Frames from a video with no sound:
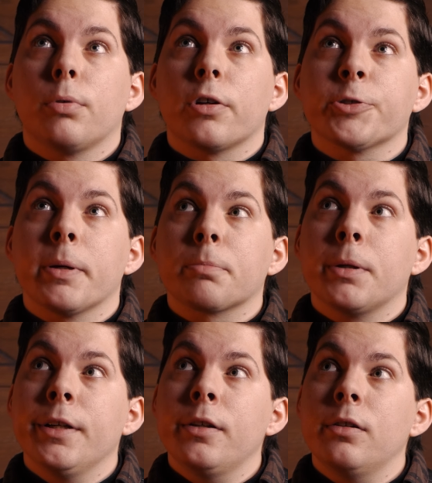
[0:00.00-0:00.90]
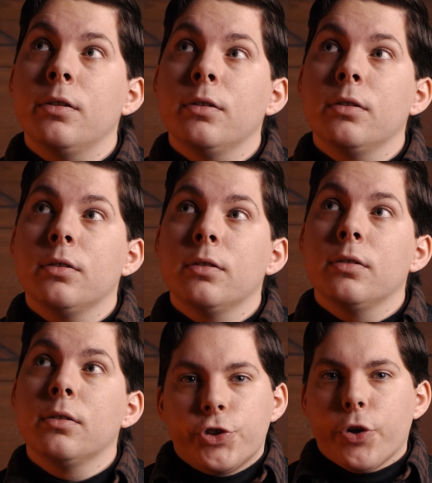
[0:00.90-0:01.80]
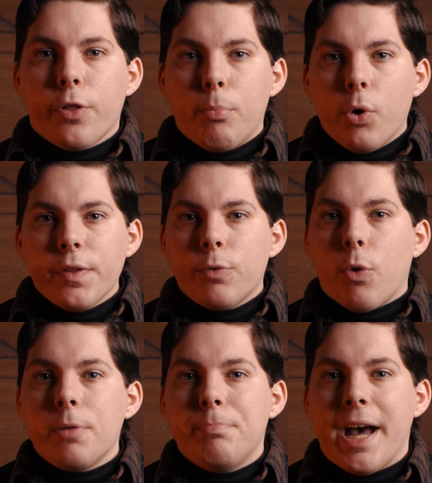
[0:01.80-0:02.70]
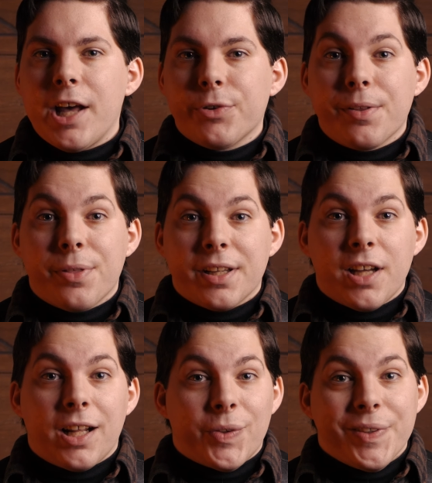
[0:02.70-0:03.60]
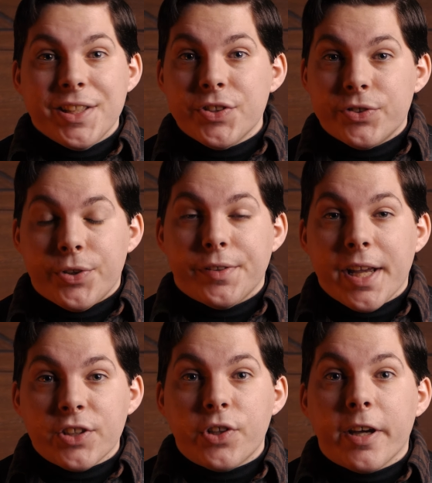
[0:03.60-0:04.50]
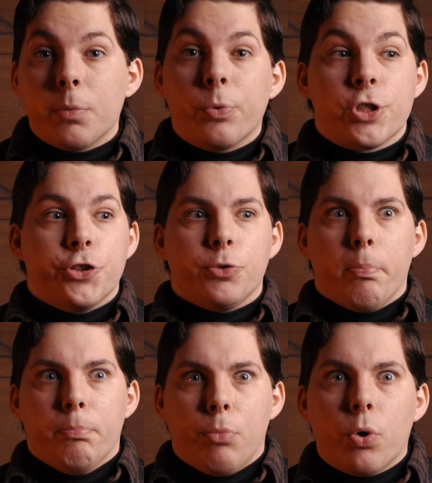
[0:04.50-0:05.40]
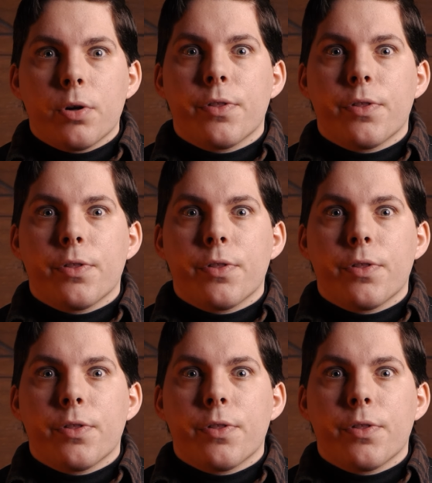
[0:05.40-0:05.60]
Prospect Pete? So the more than one battery thing kind of leads into the next item, which is more